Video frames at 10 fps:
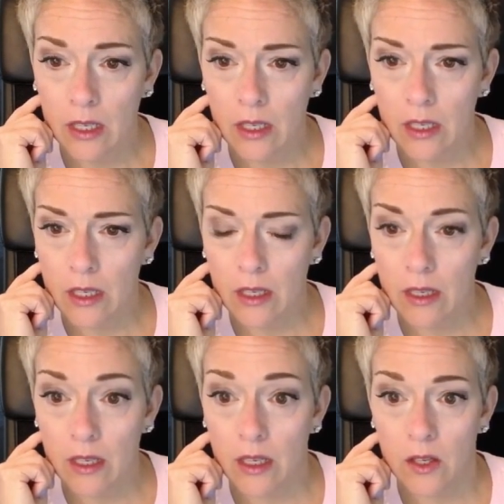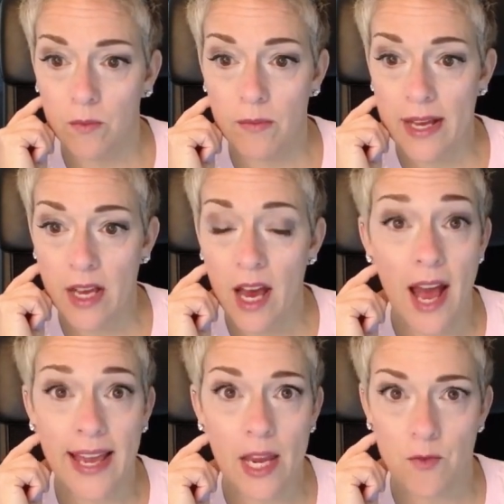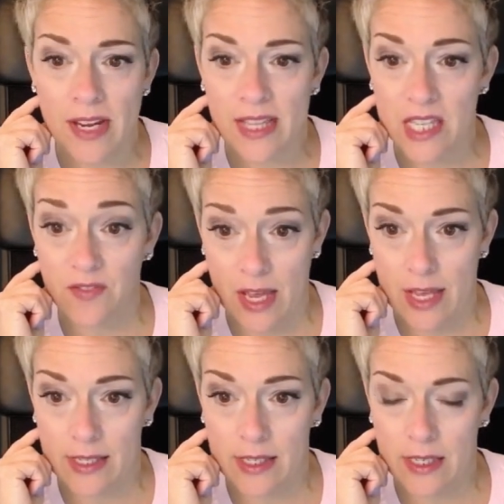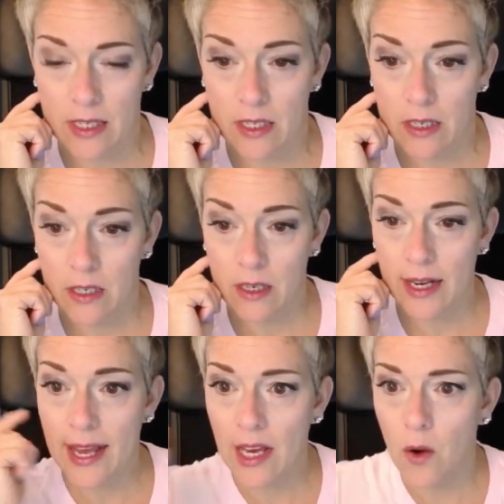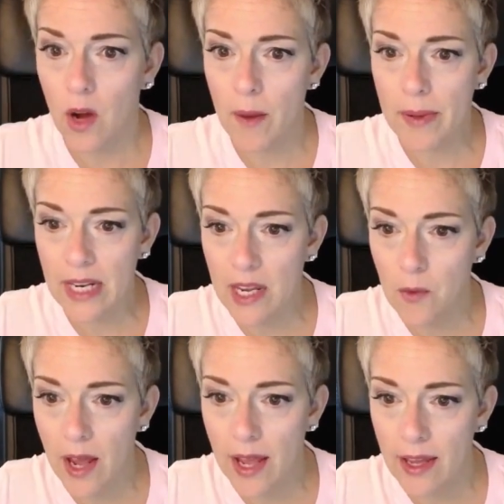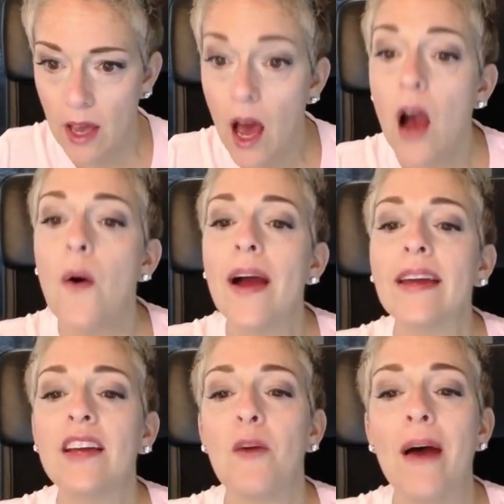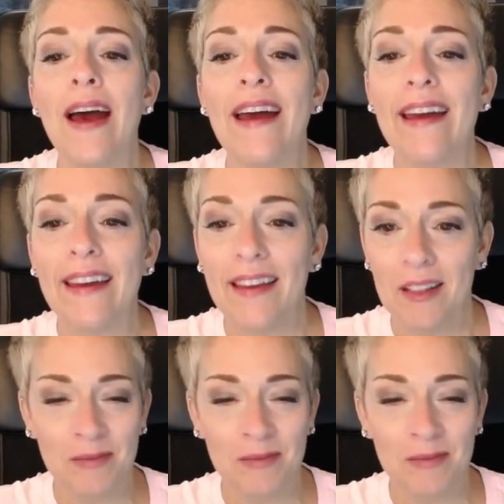My God, I can't read this fast. Can I go up in any way? Oh, I can go back.